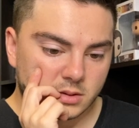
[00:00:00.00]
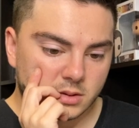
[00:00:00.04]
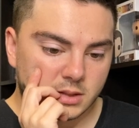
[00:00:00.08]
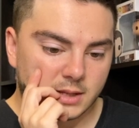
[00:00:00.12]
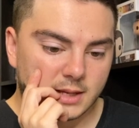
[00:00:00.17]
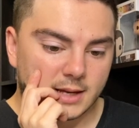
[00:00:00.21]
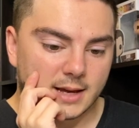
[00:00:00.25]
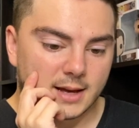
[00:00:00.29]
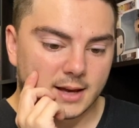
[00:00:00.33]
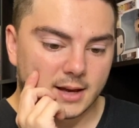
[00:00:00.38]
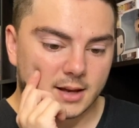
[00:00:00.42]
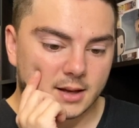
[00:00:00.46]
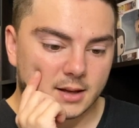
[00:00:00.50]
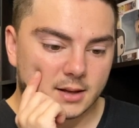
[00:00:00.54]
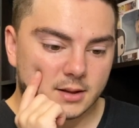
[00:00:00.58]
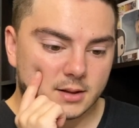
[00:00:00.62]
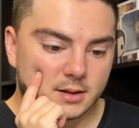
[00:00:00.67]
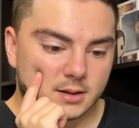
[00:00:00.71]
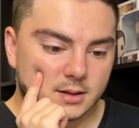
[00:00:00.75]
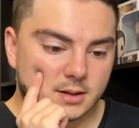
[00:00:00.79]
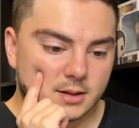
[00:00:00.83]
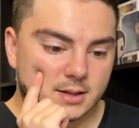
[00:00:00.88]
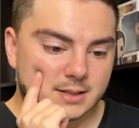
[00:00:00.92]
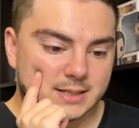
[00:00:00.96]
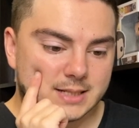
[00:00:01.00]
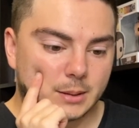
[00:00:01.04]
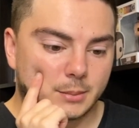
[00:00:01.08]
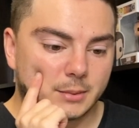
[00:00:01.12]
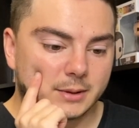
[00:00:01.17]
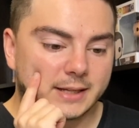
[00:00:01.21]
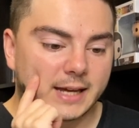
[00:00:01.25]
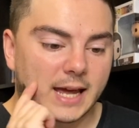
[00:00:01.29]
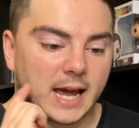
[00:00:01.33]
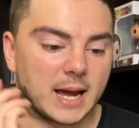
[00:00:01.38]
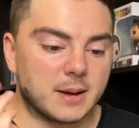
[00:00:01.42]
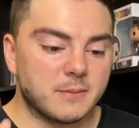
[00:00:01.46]
Yeah.
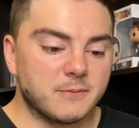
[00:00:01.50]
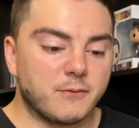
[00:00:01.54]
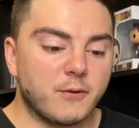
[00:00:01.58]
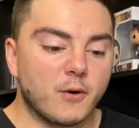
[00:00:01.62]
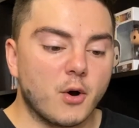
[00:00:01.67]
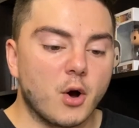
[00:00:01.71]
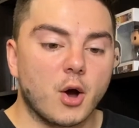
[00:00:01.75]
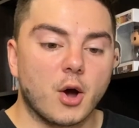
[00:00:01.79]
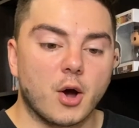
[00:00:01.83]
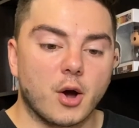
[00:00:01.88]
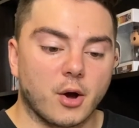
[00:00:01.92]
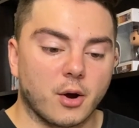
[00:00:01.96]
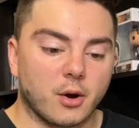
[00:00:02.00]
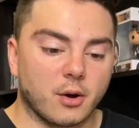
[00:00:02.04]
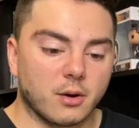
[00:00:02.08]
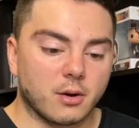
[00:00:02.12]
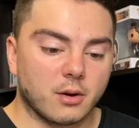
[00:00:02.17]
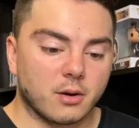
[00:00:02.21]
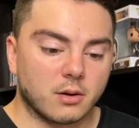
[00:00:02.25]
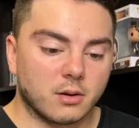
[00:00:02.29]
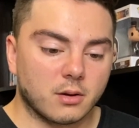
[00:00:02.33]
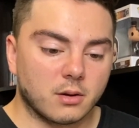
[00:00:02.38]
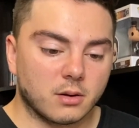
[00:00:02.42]
Someone came for her!